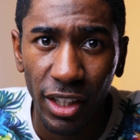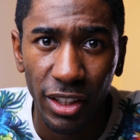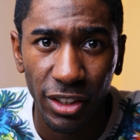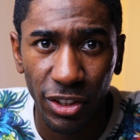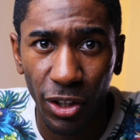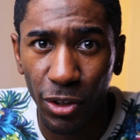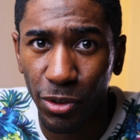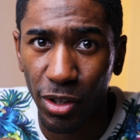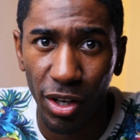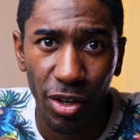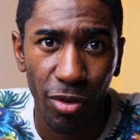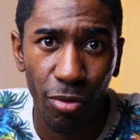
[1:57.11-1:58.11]
So
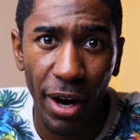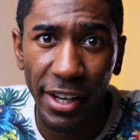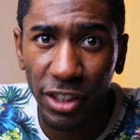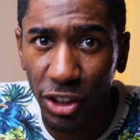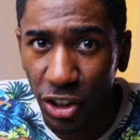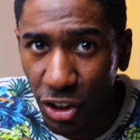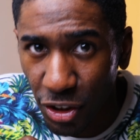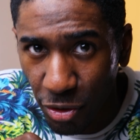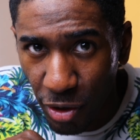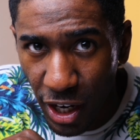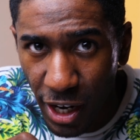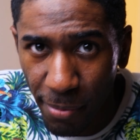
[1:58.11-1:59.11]
write your
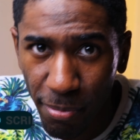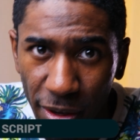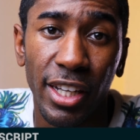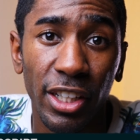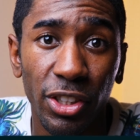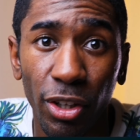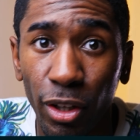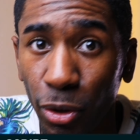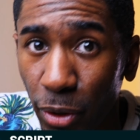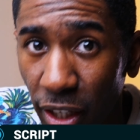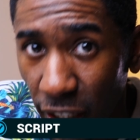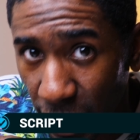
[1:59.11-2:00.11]
script, get your
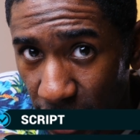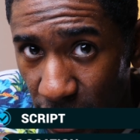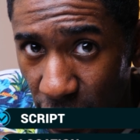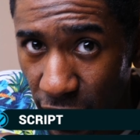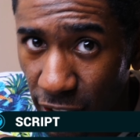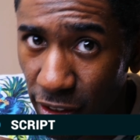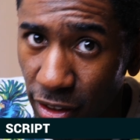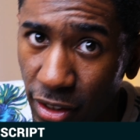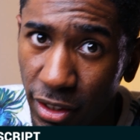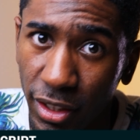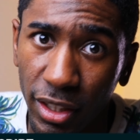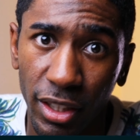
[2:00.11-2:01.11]
locations,
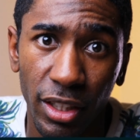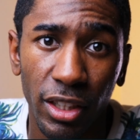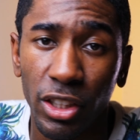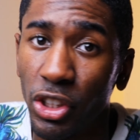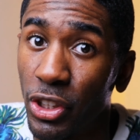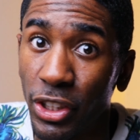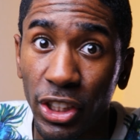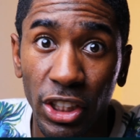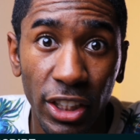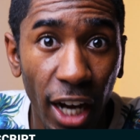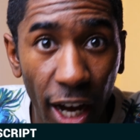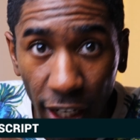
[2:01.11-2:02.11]
your
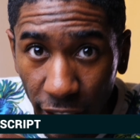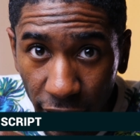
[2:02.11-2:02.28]
shot